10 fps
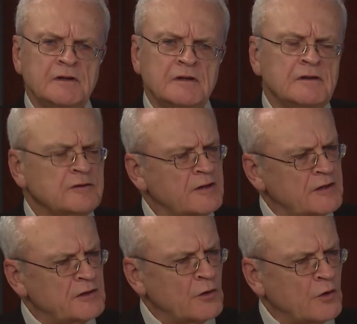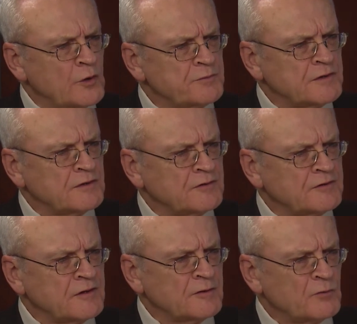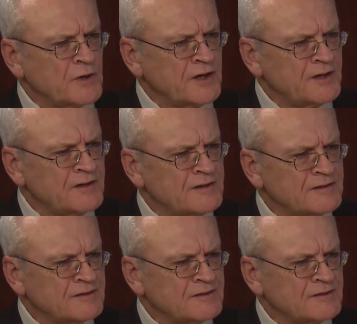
Is there any hope that there's another way